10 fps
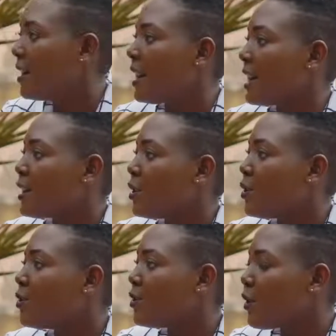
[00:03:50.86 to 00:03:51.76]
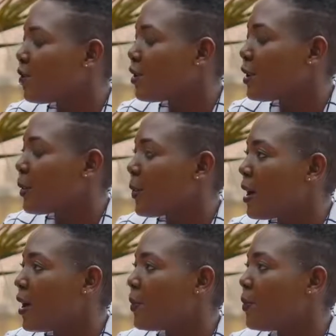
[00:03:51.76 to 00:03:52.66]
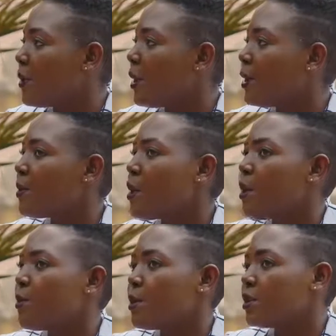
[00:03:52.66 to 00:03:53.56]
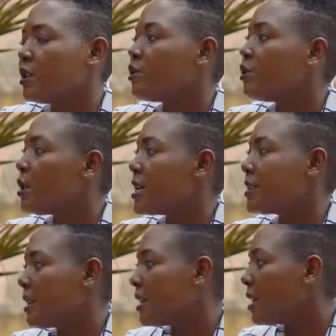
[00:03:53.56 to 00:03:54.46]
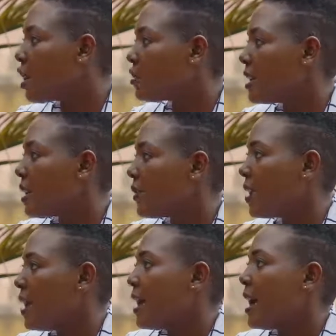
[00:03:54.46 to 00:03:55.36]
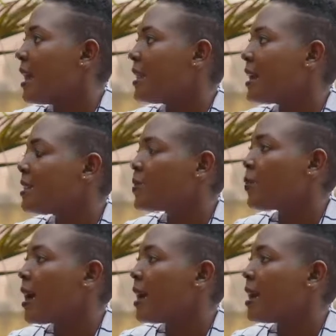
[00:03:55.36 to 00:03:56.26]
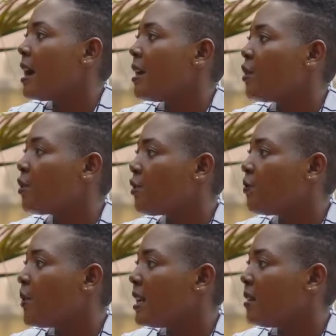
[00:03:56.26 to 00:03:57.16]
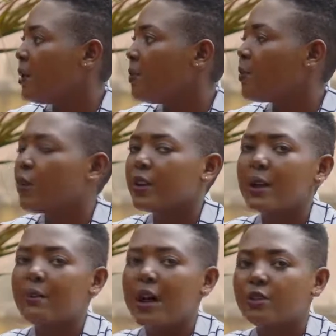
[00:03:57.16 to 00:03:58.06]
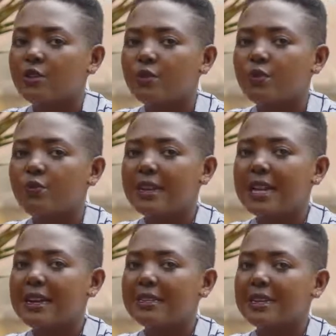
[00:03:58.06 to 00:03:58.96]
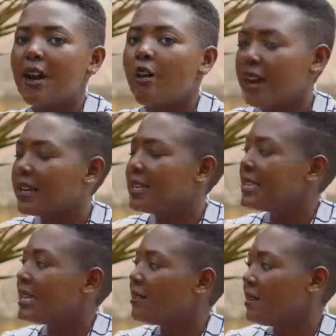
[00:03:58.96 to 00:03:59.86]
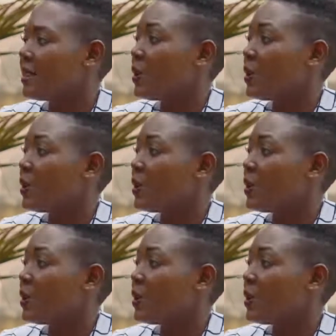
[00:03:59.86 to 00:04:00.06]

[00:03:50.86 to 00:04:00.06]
like you know very well, we were almost in 2 years under lockdown, and that is when many people came out to realize, oh, I can sell this